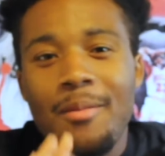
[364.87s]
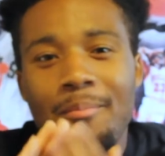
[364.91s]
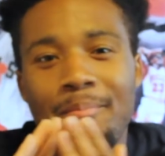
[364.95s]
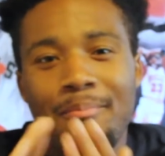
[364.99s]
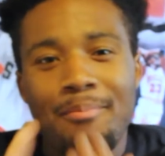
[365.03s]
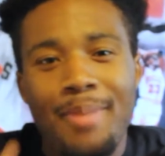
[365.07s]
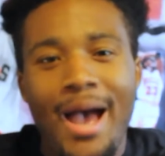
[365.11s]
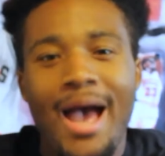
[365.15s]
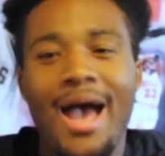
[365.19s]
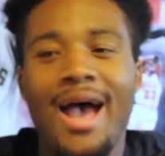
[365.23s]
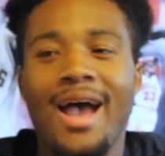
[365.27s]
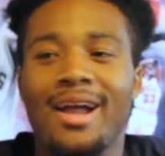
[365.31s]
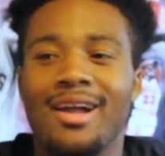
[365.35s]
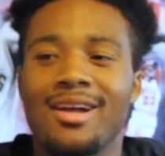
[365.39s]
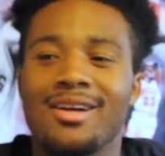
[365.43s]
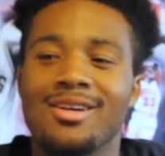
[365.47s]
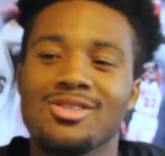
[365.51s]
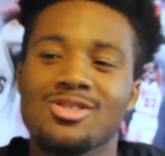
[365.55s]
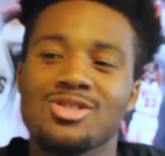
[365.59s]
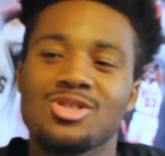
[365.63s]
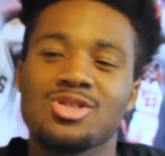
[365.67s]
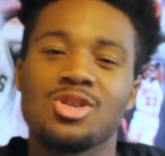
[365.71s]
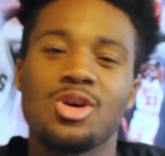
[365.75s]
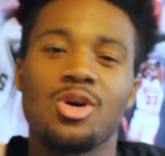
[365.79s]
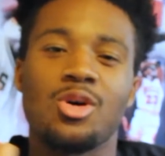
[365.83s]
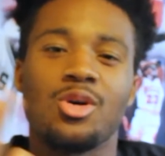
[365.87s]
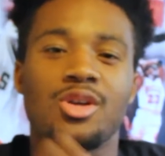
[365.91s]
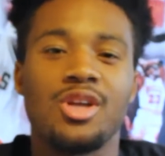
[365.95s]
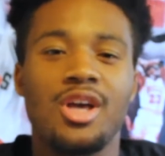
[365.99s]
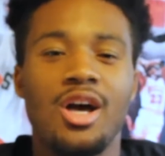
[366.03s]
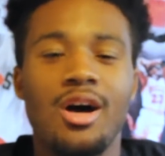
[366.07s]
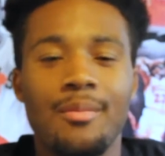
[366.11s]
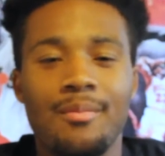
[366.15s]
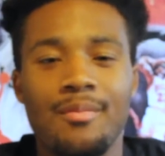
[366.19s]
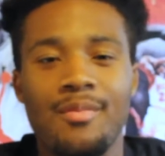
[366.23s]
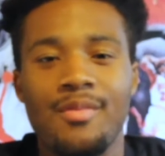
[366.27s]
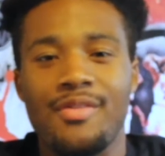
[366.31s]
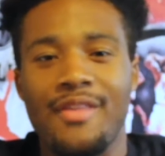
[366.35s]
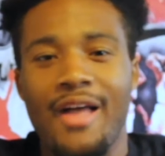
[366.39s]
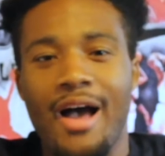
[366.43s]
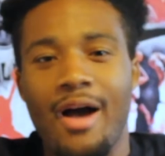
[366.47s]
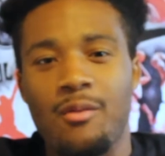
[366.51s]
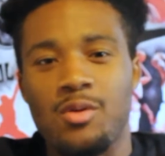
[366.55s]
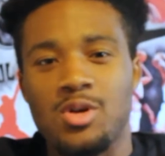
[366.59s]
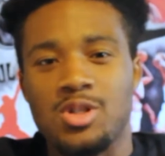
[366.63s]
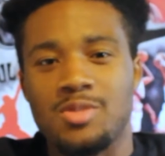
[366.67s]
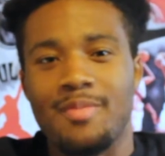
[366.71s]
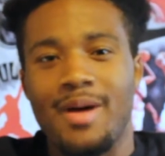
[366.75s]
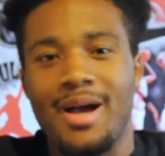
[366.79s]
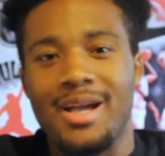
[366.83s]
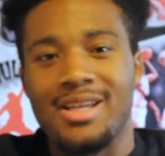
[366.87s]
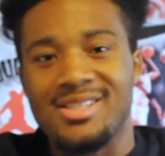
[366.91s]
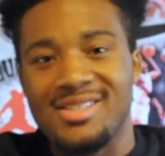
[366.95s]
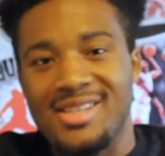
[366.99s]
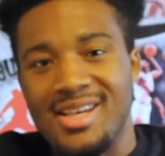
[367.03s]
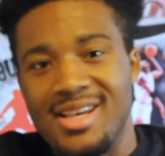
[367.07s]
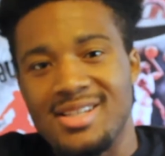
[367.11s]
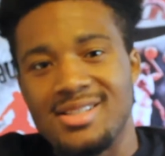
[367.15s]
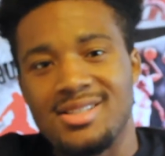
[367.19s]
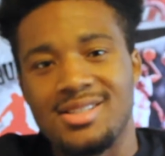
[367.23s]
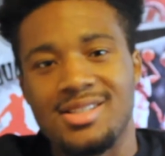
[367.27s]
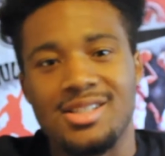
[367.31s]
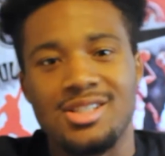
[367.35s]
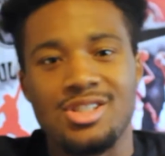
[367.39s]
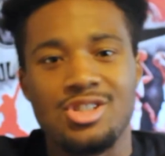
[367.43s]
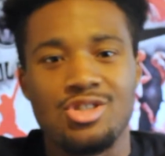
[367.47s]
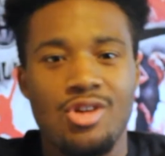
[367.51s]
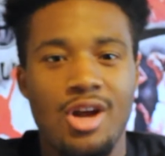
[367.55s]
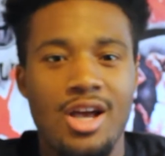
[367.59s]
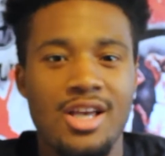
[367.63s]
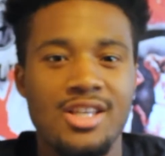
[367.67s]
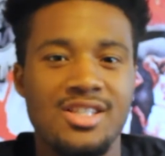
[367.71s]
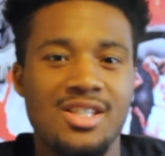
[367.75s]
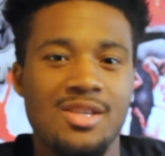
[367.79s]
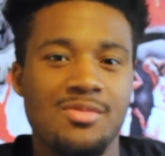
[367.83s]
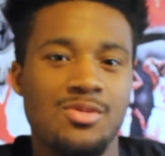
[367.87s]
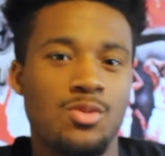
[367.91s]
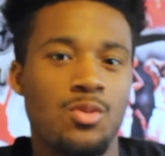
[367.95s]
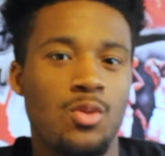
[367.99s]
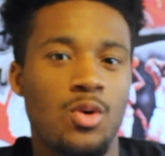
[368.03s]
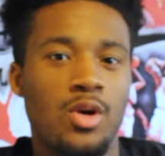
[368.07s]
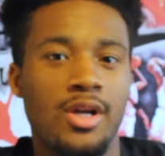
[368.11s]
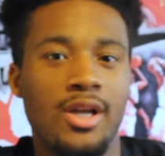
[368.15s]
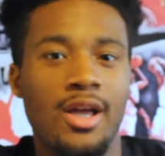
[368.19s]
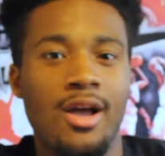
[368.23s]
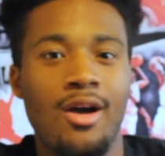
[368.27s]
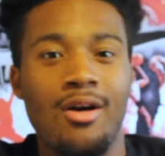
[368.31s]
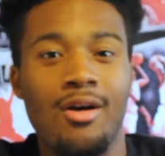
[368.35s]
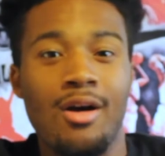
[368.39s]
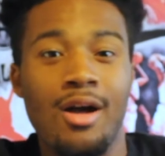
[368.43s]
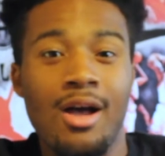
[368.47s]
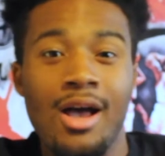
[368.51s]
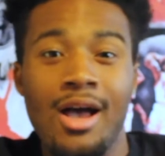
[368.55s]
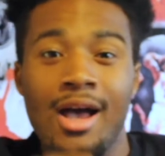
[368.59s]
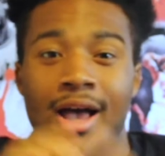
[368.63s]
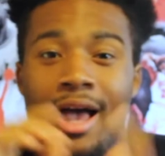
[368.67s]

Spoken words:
back. So, yep, that was my chest and triceps workout.